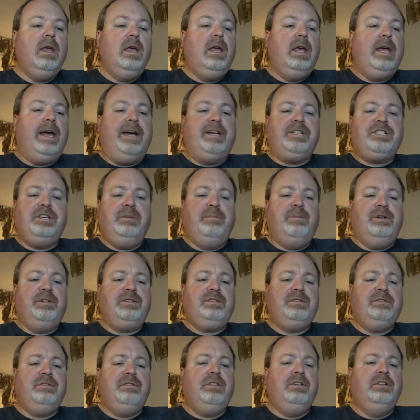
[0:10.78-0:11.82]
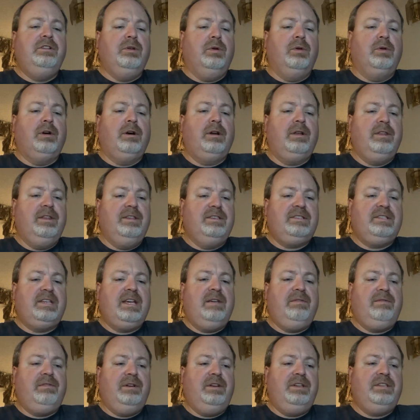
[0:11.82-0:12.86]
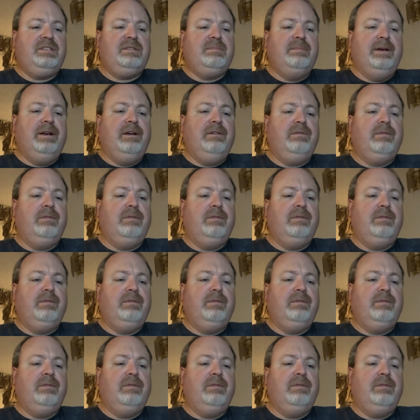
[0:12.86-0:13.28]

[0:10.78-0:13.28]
As she burst through the door, the savory smell